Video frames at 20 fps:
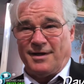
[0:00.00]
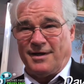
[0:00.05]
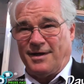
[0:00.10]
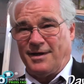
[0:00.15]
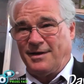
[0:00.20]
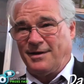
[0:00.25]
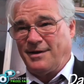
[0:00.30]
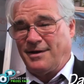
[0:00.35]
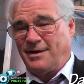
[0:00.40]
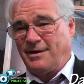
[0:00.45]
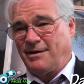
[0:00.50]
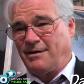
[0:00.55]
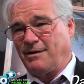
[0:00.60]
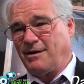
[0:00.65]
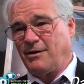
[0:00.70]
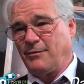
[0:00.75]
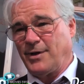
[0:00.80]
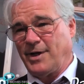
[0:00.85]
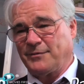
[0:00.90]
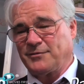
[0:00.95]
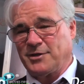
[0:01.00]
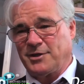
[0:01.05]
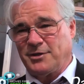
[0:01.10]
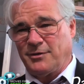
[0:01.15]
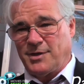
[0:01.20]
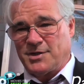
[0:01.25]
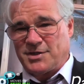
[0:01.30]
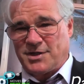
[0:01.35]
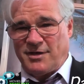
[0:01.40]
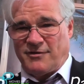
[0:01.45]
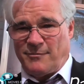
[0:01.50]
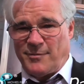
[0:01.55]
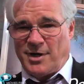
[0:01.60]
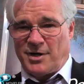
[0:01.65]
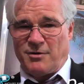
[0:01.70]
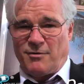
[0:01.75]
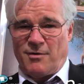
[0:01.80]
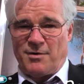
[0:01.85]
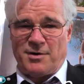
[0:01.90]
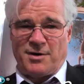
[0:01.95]
And all we have to do is give them
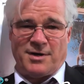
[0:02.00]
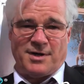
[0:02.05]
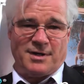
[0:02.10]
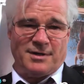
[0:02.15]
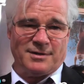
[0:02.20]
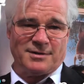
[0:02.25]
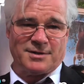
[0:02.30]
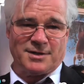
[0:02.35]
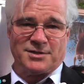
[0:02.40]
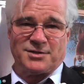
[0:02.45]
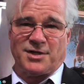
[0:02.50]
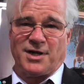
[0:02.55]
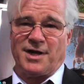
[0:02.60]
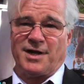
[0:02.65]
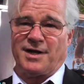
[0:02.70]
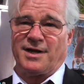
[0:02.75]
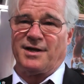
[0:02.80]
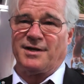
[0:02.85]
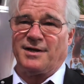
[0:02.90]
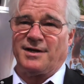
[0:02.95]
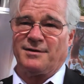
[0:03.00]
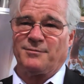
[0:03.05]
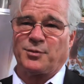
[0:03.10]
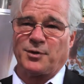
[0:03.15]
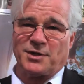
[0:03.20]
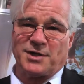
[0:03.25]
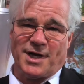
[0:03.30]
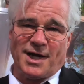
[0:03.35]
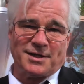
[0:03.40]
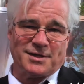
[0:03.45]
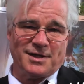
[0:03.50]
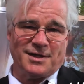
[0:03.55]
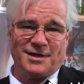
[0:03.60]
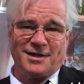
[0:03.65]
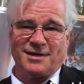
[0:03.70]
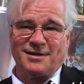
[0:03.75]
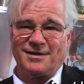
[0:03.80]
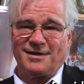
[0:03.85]
a corner to stay in and protect it.